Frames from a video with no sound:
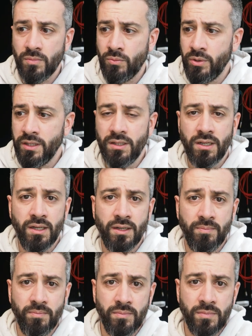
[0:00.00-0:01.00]
with
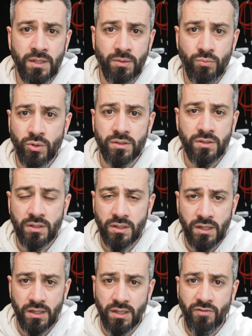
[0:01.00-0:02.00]
that works in
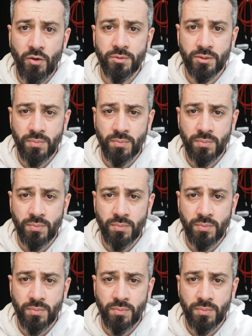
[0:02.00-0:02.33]
the DevOps